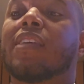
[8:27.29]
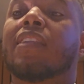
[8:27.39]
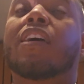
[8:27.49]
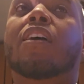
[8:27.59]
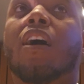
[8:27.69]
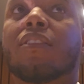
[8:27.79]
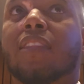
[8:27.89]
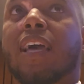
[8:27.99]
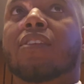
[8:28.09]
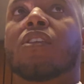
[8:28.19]
in the
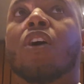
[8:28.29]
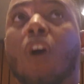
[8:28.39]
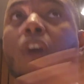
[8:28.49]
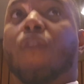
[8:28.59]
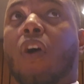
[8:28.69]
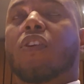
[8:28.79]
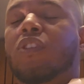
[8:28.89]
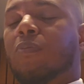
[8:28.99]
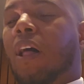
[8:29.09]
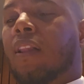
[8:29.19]
context of our
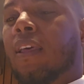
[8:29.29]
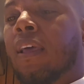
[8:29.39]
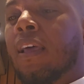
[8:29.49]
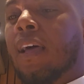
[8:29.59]
small